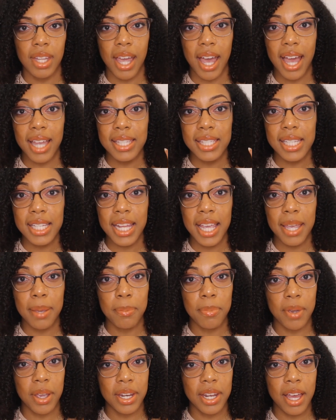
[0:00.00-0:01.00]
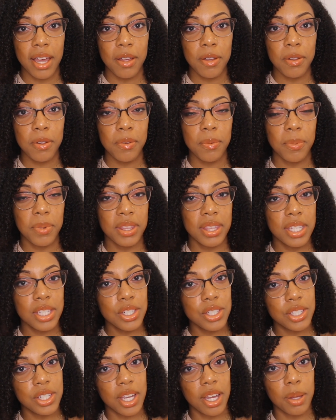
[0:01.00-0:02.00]
I did a braid out with
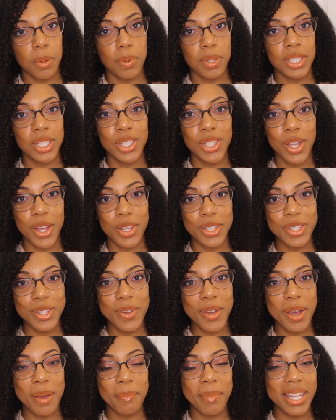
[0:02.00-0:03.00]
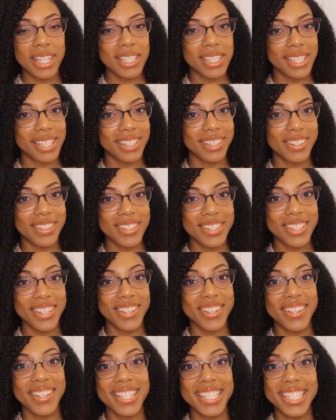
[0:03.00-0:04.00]
this gel, which is also on my channel, so
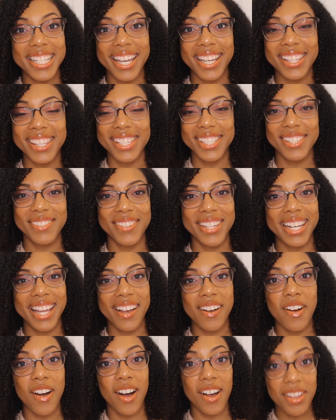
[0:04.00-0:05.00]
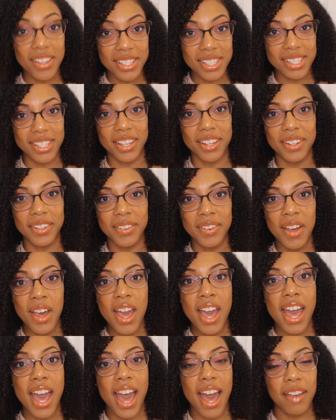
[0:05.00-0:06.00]
you can check this one out also
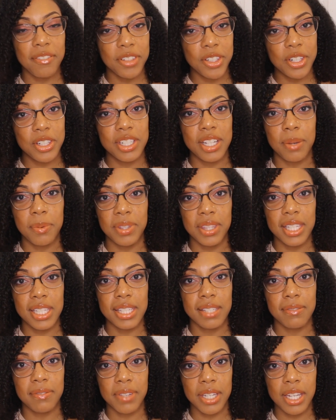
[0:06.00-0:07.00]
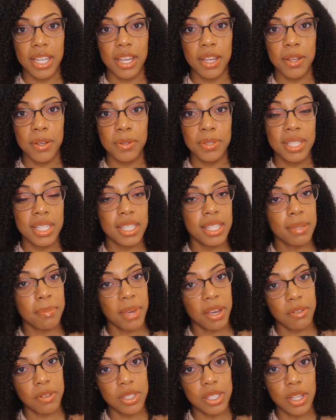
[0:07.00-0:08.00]
after you're done with this video to see
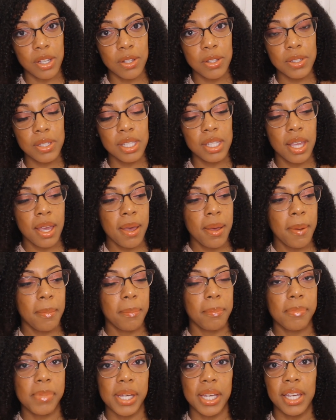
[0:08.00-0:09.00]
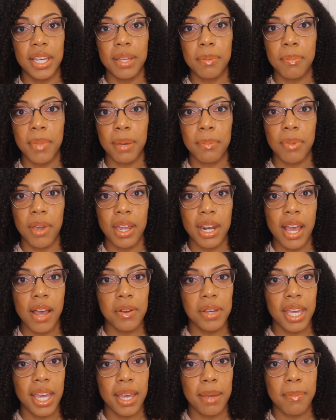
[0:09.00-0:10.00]
my results. But my braid
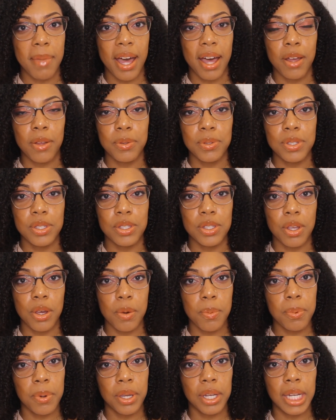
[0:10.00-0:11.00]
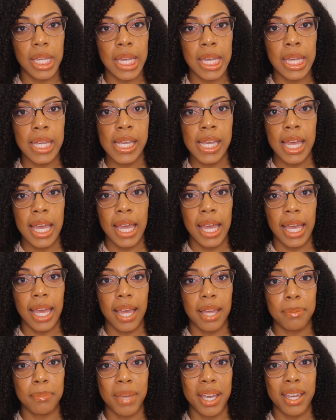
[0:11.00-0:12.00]
out came out so pretty,
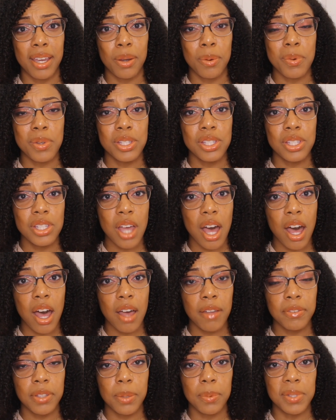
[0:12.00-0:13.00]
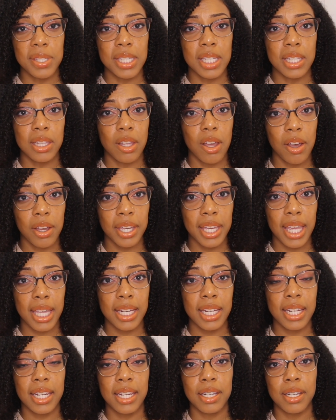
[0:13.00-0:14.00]
and my hair was soft, it was
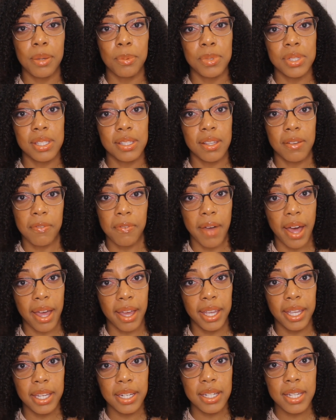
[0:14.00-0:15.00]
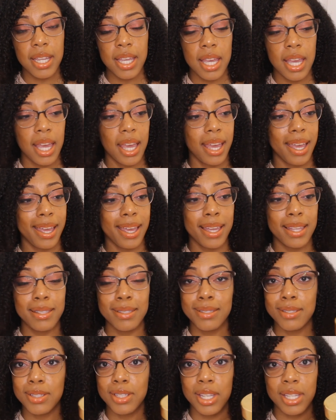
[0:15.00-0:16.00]
elongated, and it was defined.
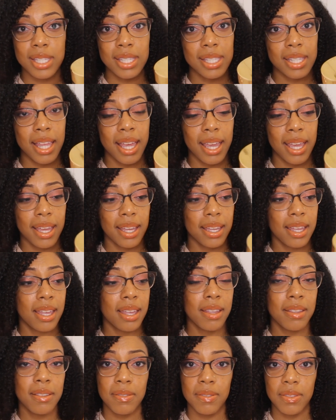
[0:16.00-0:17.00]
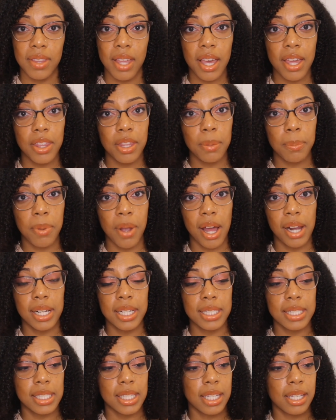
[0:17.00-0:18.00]
And just like the other
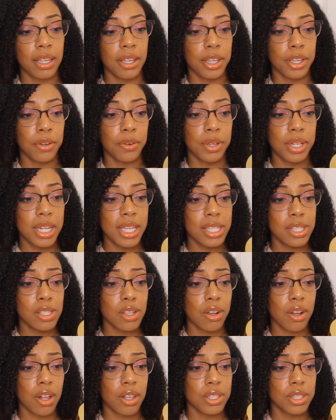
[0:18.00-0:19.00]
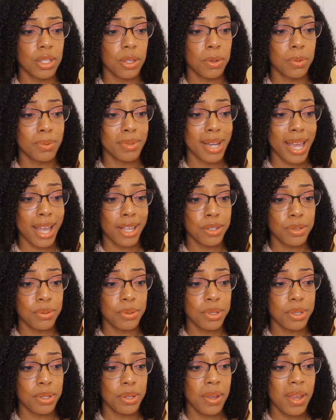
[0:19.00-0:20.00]
products, the ingredients are also
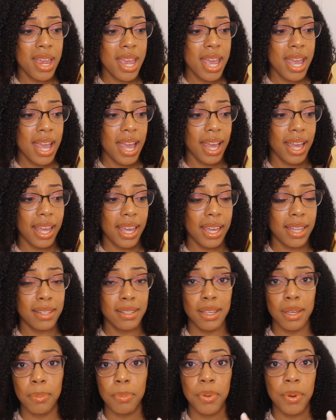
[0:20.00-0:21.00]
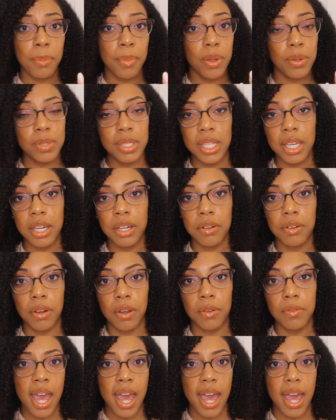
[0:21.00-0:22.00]
natural, and it promotes hair
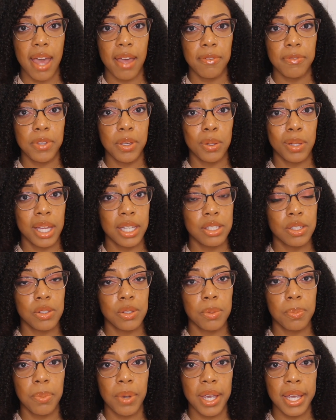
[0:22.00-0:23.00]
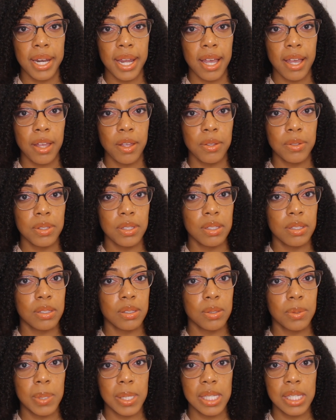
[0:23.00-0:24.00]
growth. If you like to do braid outs,
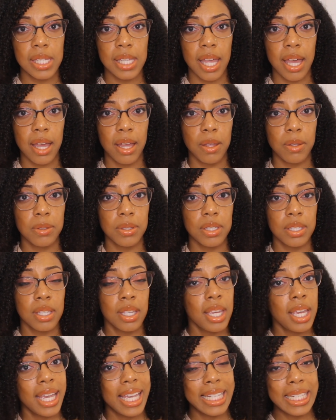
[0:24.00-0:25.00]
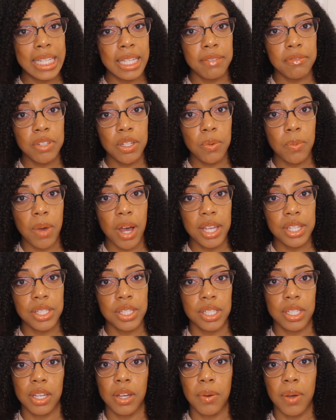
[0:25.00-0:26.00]
twist outs, and even a
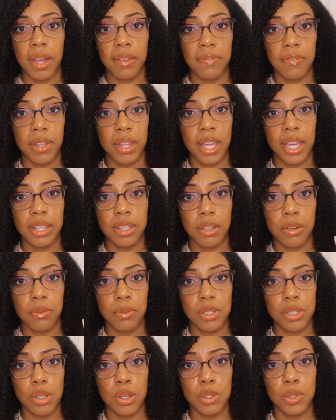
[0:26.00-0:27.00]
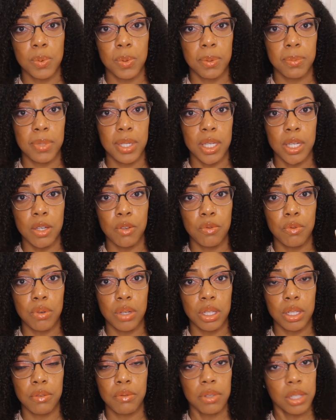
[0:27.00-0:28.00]
wash and go, I feel like the results would be
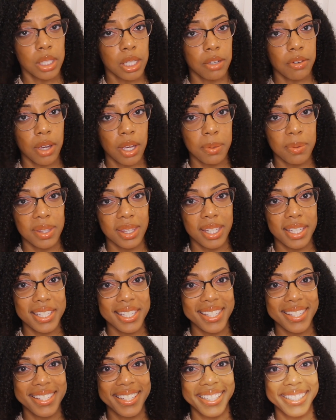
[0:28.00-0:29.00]
really great with this.